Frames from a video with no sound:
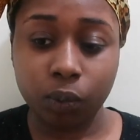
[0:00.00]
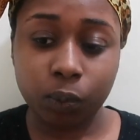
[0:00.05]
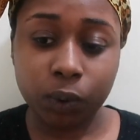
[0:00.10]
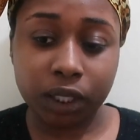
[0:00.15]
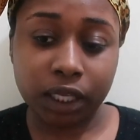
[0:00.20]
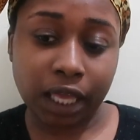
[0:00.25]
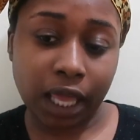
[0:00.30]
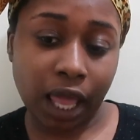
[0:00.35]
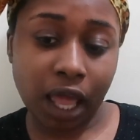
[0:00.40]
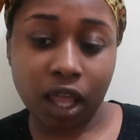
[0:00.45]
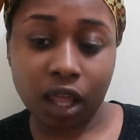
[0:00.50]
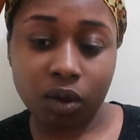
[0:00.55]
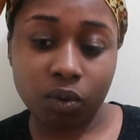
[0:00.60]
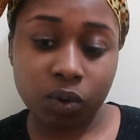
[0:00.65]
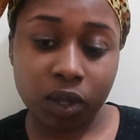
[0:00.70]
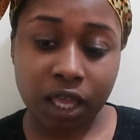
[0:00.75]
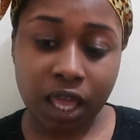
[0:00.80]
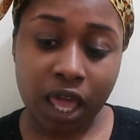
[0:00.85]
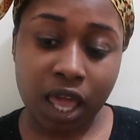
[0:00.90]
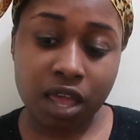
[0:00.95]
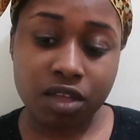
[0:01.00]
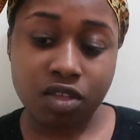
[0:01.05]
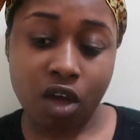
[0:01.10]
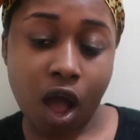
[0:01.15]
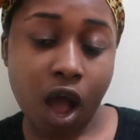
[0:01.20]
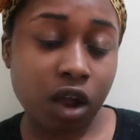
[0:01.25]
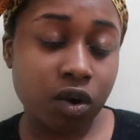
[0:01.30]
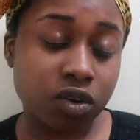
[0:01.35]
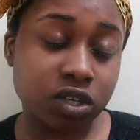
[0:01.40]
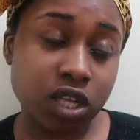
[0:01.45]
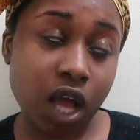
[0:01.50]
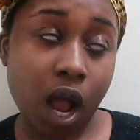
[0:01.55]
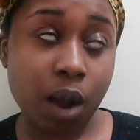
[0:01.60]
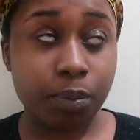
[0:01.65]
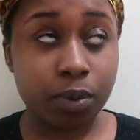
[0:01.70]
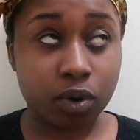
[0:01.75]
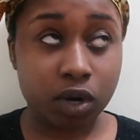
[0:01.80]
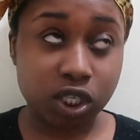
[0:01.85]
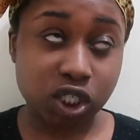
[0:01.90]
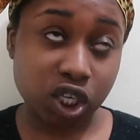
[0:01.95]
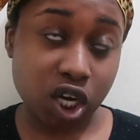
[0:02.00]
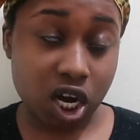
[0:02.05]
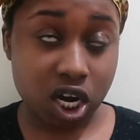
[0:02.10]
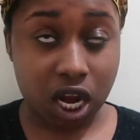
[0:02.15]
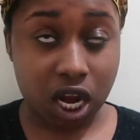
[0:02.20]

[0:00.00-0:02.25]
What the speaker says: we can't. The hours of operation